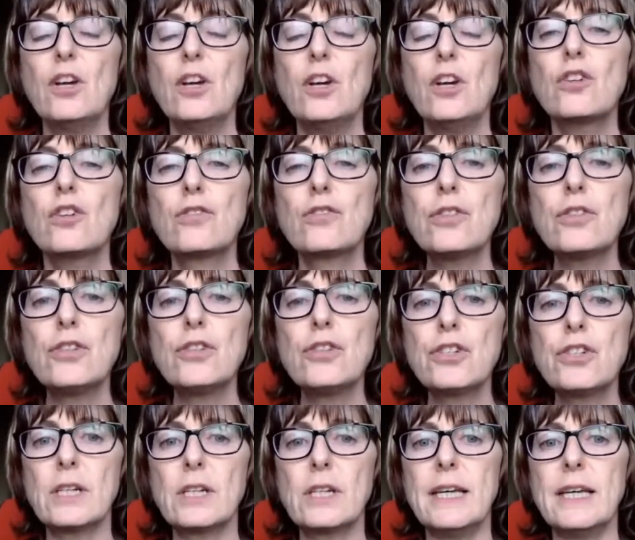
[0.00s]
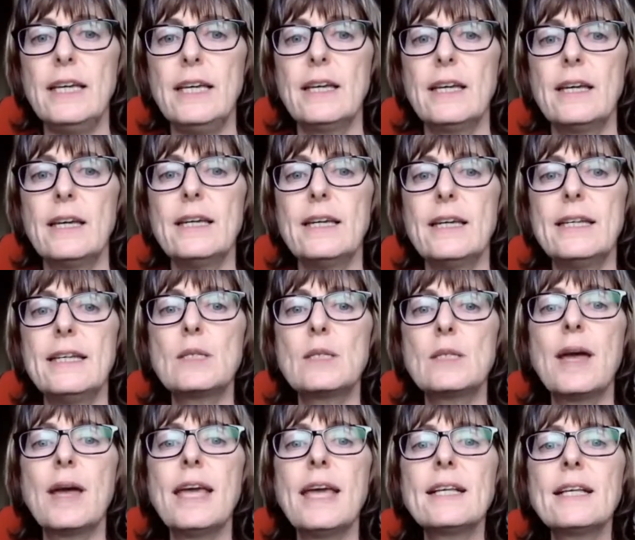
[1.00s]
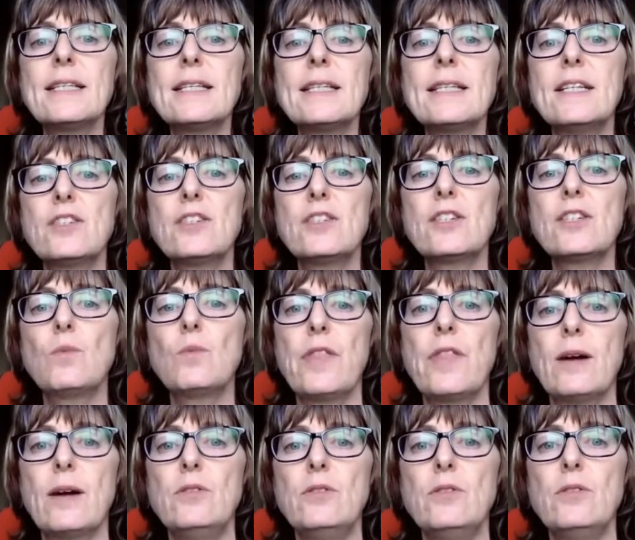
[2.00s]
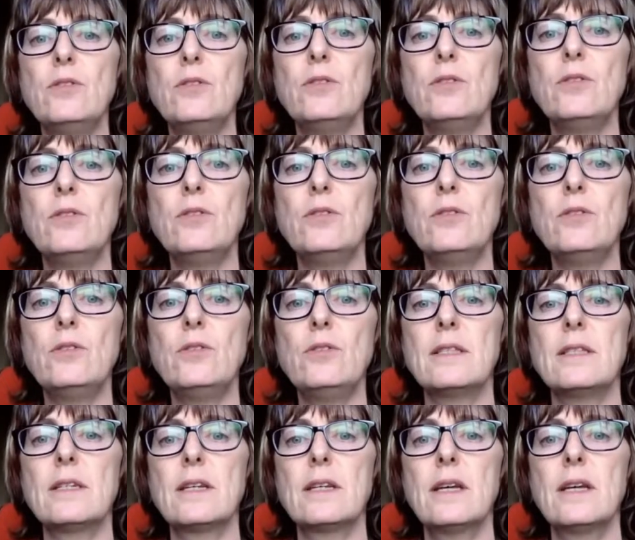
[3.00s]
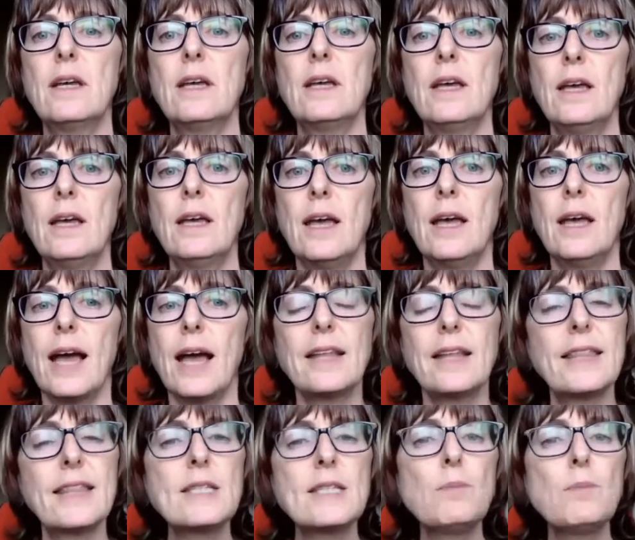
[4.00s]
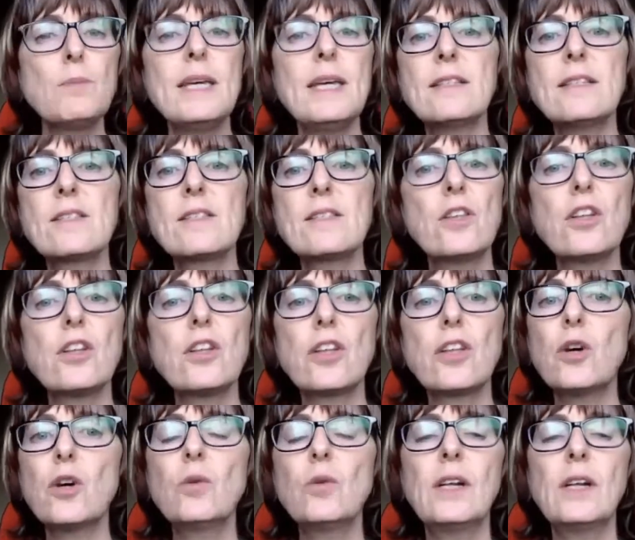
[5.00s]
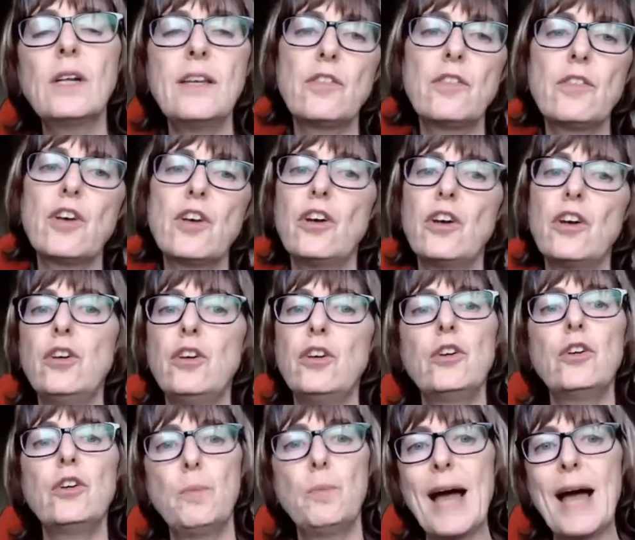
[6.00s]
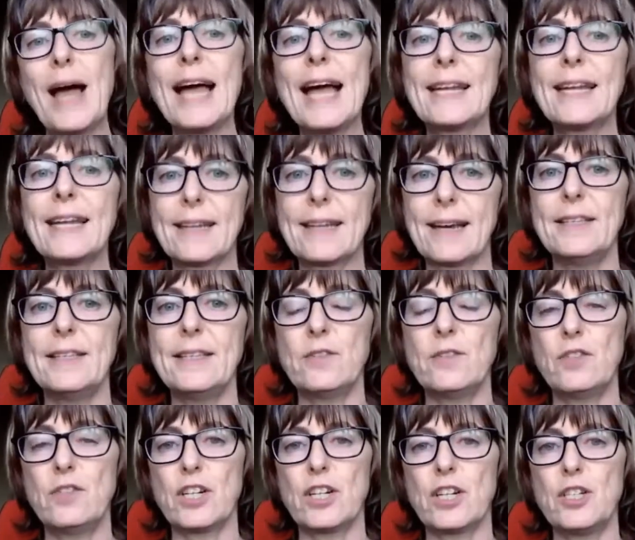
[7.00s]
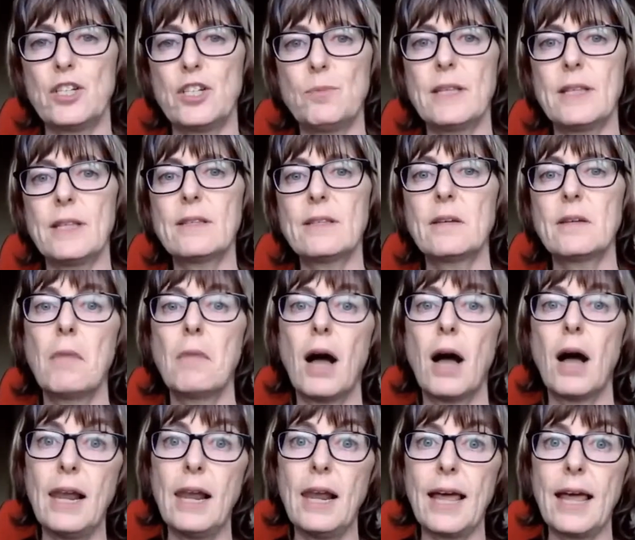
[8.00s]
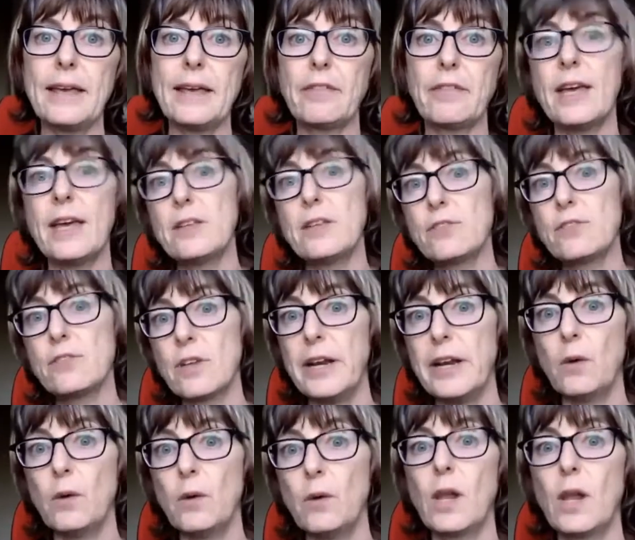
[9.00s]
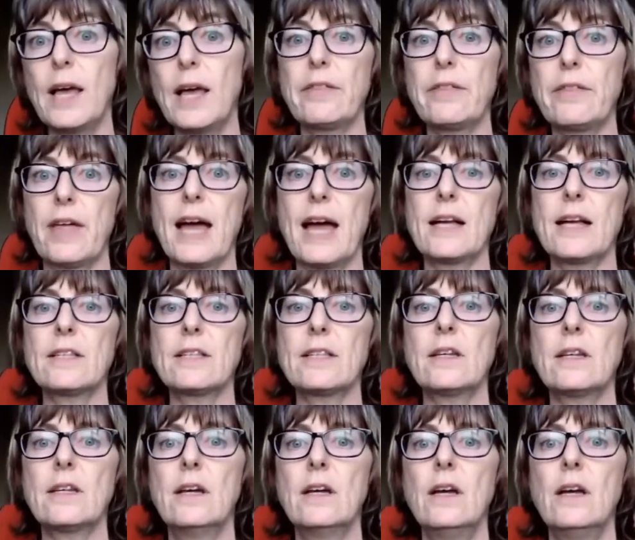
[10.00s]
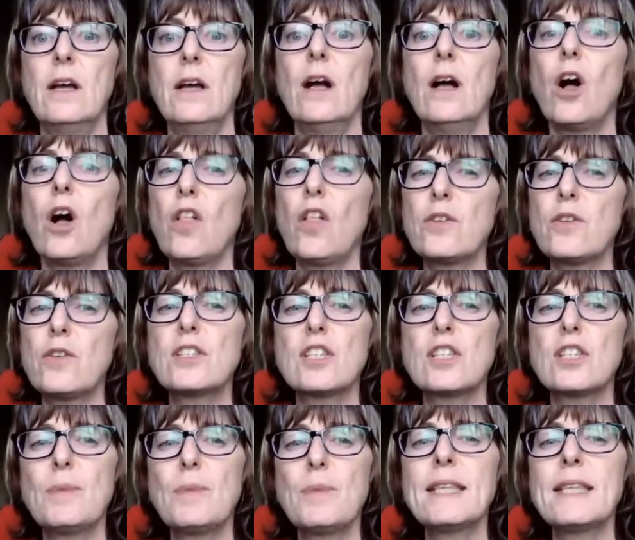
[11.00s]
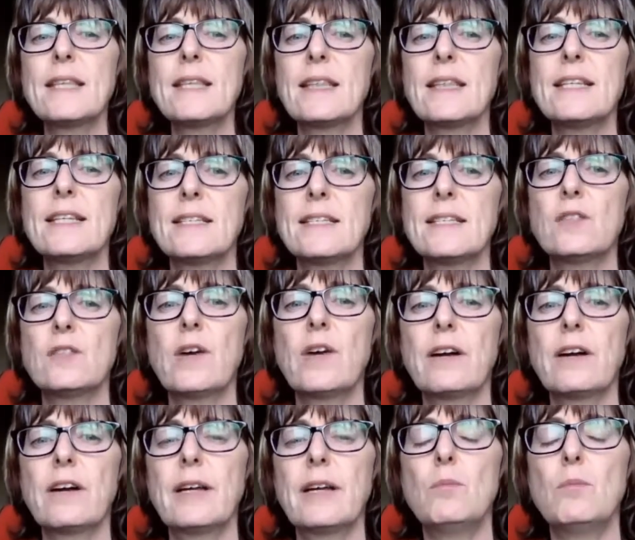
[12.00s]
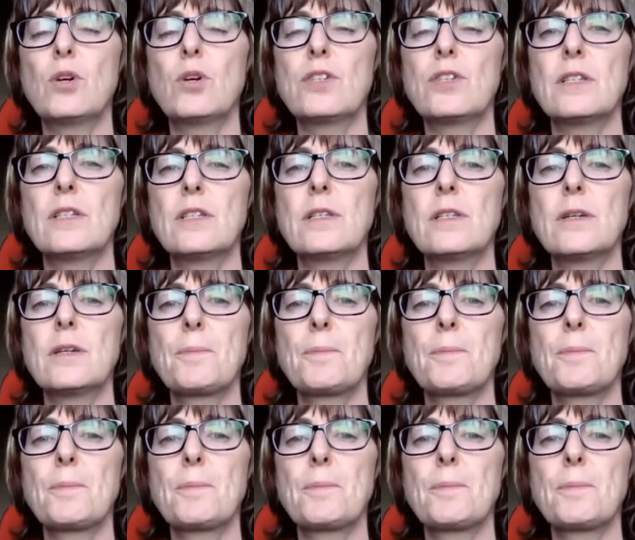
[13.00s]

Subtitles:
Crucially, it is paying attention without judgment. And this means not only the good-bad kind of judgment, I like this, I don't like that, although suspending this is very important,